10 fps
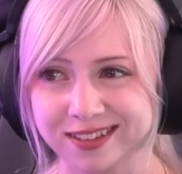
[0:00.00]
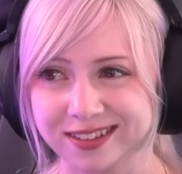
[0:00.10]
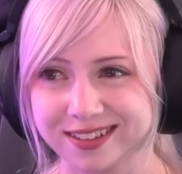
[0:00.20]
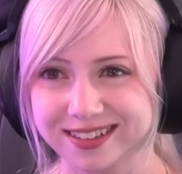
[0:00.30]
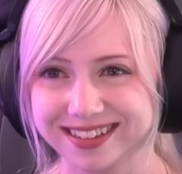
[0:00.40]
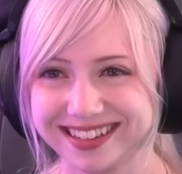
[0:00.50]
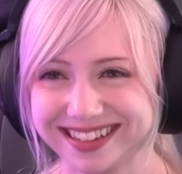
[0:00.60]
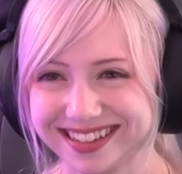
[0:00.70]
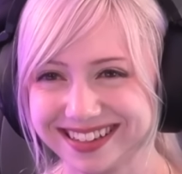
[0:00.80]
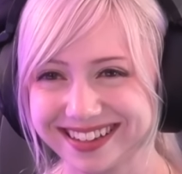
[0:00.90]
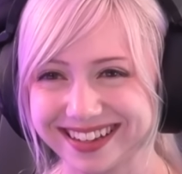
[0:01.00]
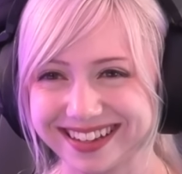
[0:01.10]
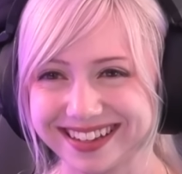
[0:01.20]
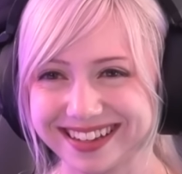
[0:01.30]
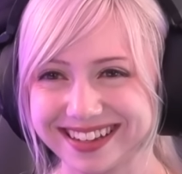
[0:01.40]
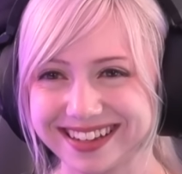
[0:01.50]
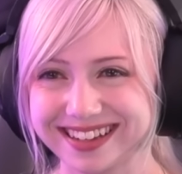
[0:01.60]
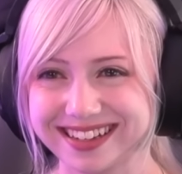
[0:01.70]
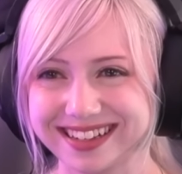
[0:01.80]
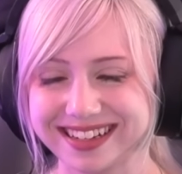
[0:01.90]

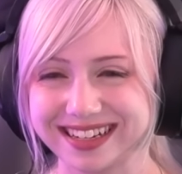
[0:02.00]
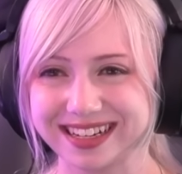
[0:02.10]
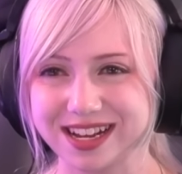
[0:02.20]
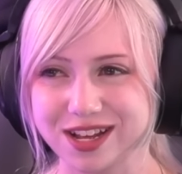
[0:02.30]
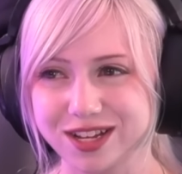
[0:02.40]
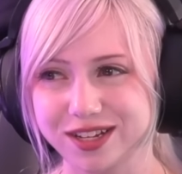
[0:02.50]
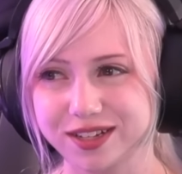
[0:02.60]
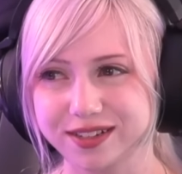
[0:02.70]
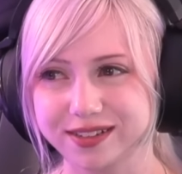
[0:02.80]
This person isn't speaking.